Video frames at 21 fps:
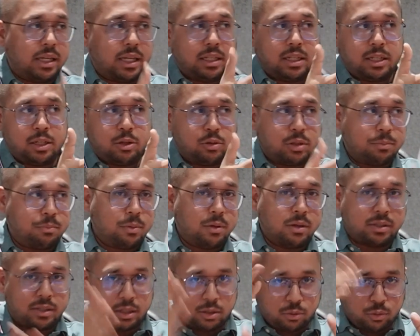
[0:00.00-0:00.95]
again, the
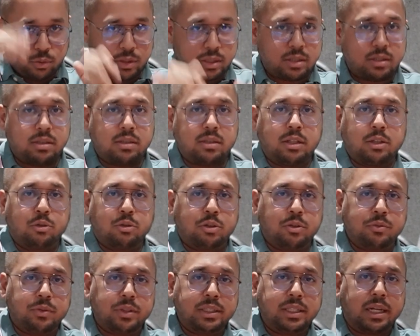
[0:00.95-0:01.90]
person who is
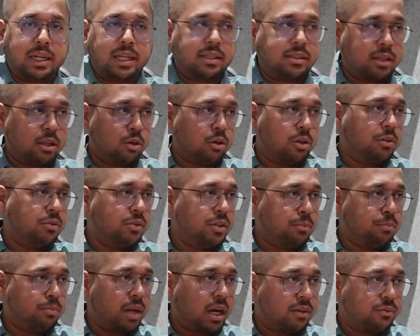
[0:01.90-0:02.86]
reviewing that Excel or
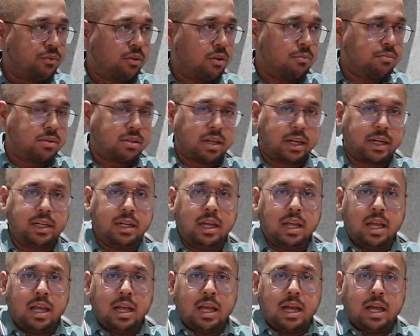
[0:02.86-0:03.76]
reviewing platforms, right?